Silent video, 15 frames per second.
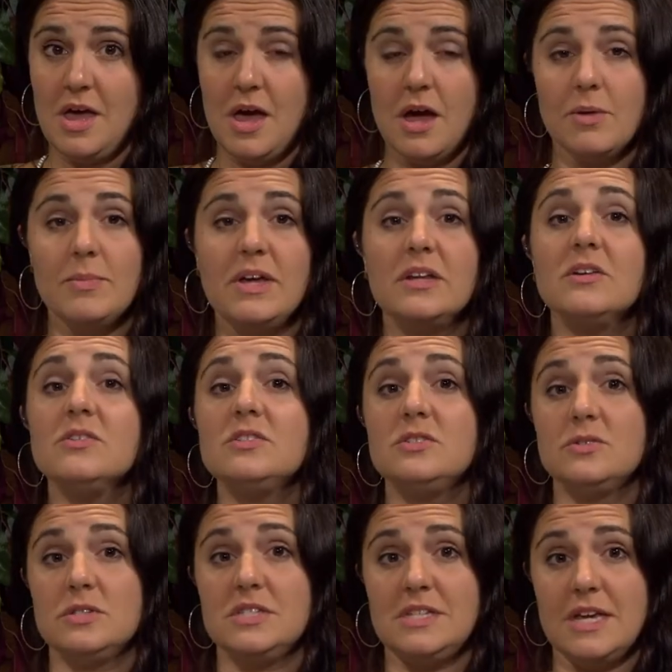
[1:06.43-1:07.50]
Our medical
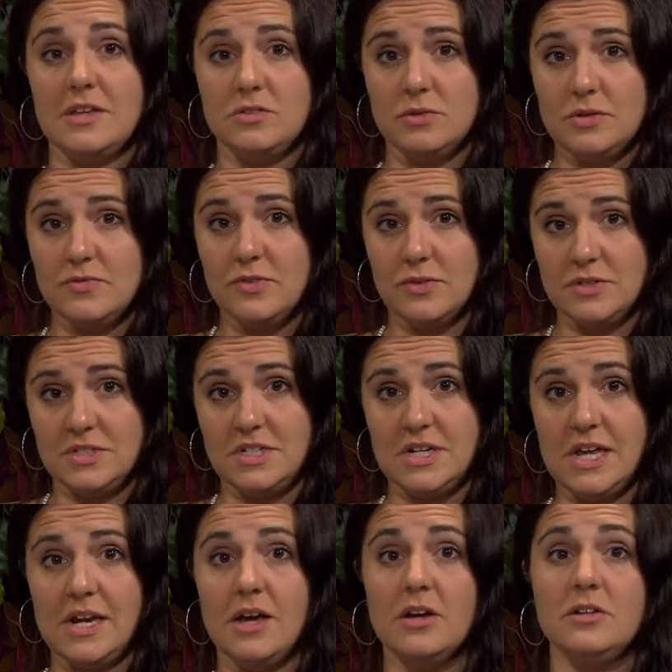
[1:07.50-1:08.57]
students answering phones
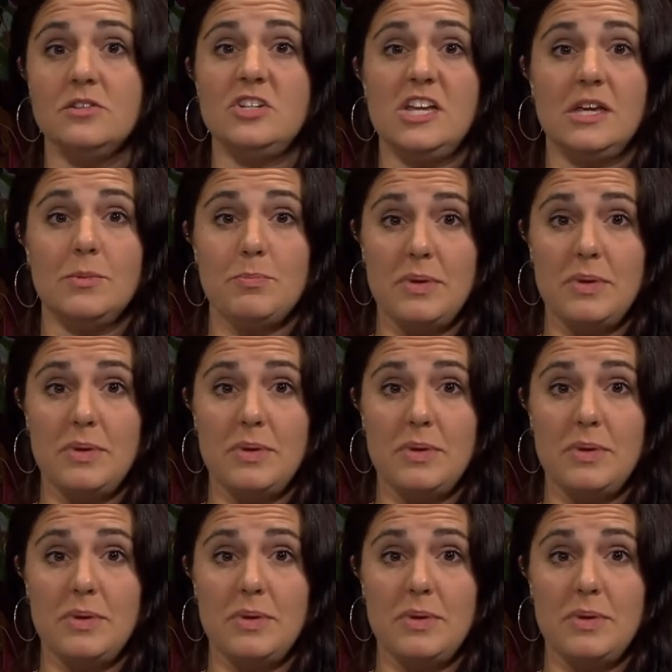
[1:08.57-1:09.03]
tonight are Jacob